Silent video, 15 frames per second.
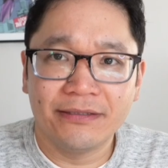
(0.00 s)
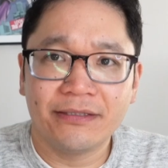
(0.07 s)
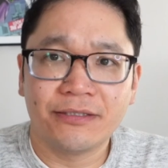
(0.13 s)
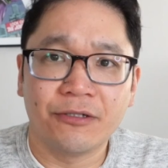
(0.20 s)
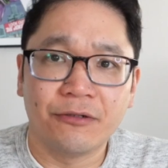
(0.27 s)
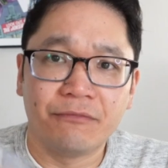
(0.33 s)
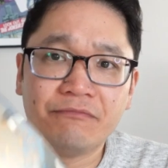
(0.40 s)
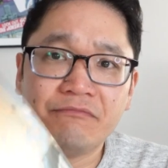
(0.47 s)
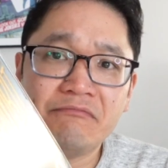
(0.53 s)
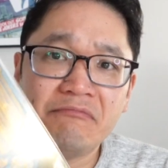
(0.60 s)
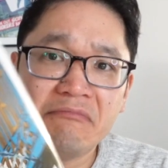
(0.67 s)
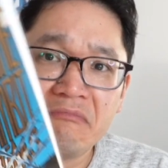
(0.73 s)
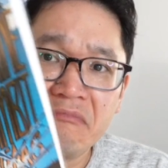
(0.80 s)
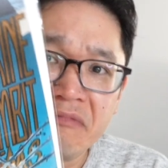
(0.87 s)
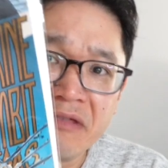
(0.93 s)
So
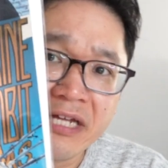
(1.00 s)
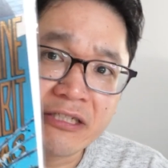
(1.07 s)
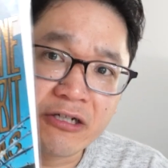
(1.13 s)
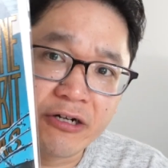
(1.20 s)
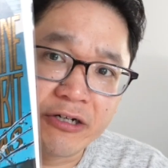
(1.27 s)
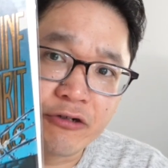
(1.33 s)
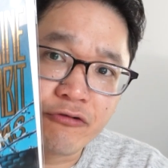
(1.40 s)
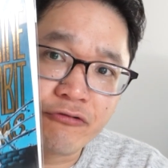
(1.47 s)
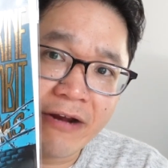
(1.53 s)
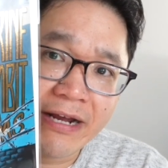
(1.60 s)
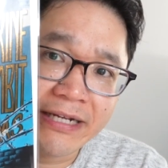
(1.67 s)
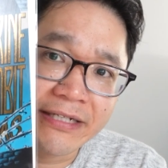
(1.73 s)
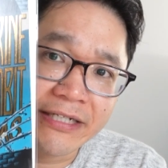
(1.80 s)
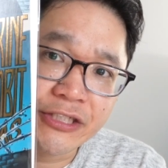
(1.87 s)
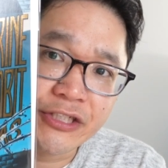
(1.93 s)
these are in great
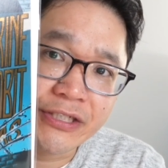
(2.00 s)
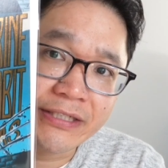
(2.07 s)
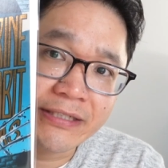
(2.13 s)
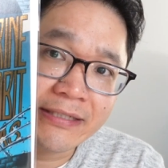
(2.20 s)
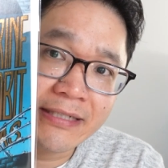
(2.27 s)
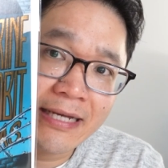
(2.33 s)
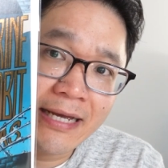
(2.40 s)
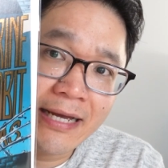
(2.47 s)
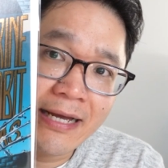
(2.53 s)
condition.